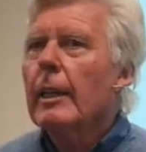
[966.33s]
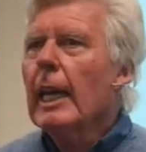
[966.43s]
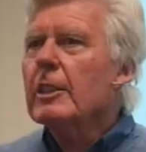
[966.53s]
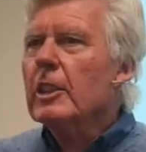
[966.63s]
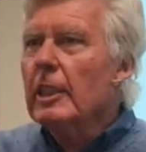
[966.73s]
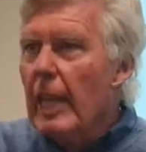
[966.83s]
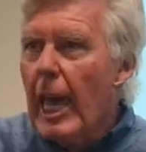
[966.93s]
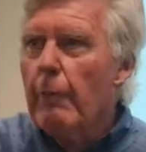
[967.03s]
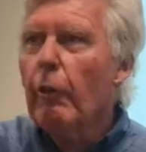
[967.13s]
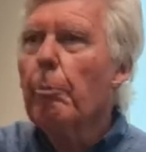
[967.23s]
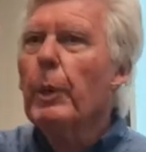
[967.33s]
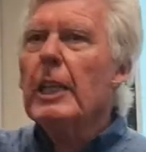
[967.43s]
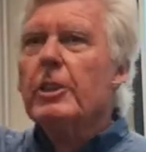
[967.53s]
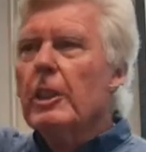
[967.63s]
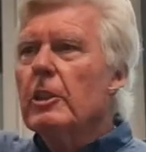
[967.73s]
that's the name for
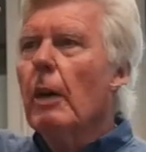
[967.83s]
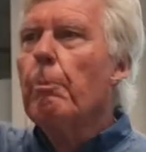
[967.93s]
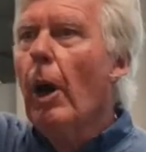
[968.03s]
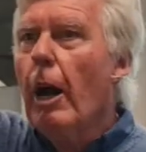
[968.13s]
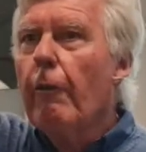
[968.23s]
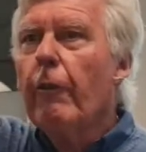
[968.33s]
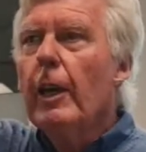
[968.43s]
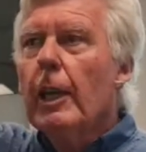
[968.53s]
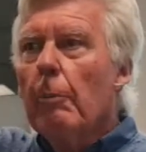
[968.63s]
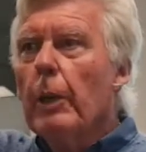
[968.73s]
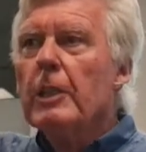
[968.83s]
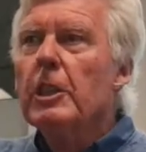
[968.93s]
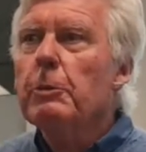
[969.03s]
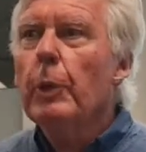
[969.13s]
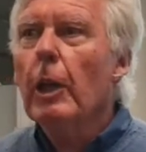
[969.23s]
blessings above and
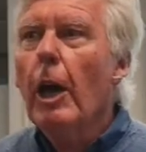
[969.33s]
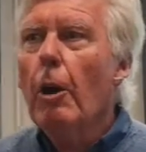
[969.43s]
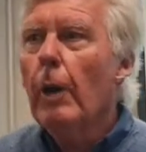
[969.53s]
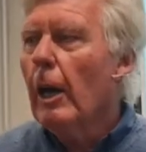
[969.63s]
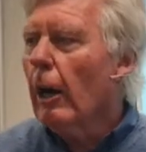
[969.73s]
blessings below.